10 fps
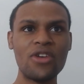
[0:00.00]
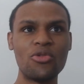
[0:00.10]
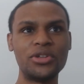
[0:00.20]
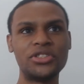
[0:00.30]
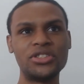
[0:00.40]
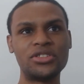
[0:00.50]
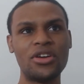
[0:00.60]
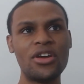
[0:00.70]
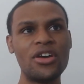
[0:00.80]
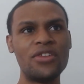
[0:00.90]
which is
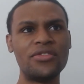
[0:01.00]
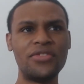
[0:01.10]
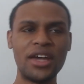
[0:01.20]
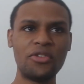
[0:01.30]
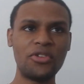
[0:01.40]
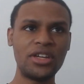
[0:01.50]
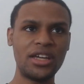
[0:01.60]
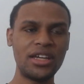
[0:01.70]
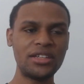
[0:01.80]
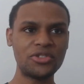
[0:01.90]
very
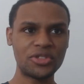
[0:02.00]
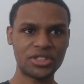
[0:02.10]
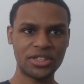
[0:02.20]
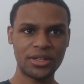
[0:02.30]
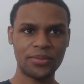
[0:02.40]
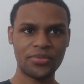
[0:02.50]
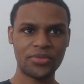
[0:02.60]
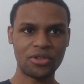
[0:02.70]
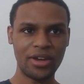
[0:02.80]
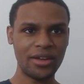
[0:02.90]

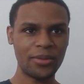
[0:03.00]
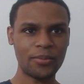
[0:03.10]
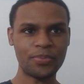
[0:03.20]
interesting, right?